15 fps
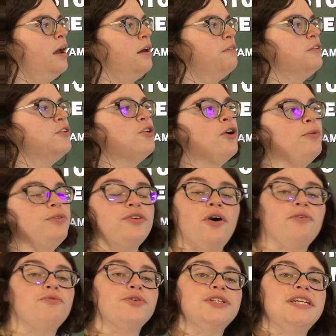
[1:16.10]
the term is
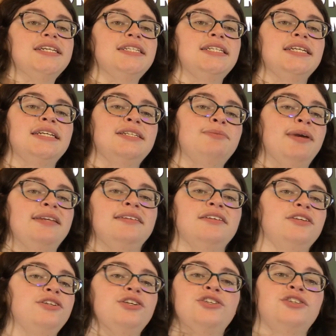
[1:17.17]
called vorticity. It's
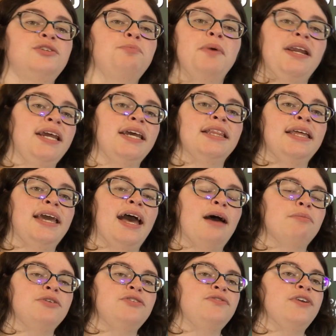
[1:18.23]
basically just spinning in the
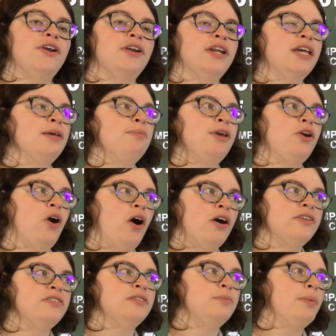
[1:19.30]
atmosphere, and it can be
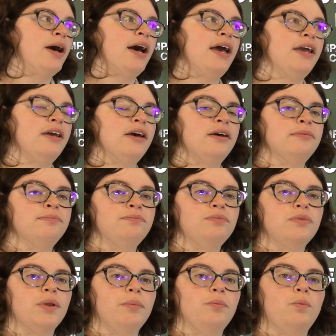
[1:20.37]
caused by
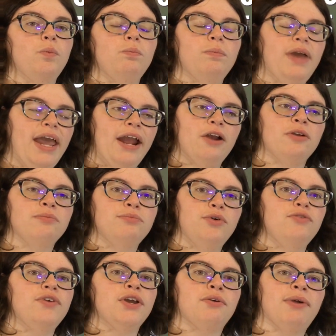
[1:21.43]
air
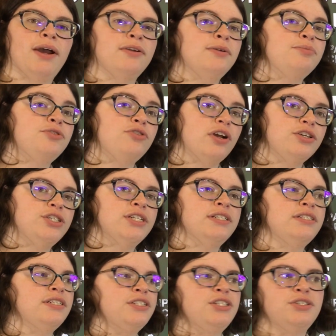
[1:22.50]
moving around
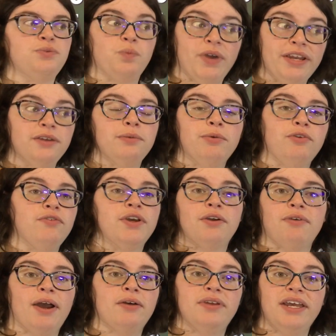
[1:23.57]
obstructions, such as wind moving
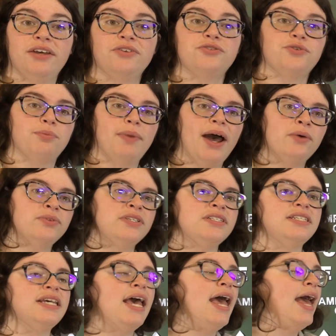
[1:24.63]
around hills or
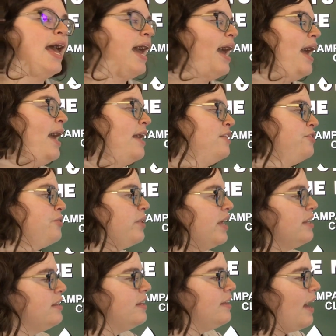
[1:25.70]
mountains. And so
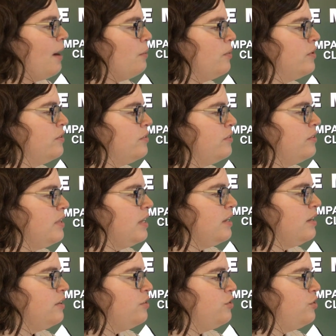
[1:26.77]
likely that was
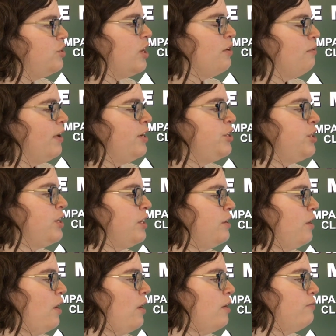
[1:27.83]
the
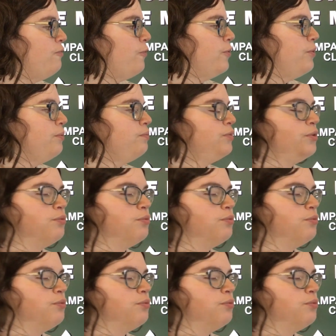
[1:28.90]
generation for the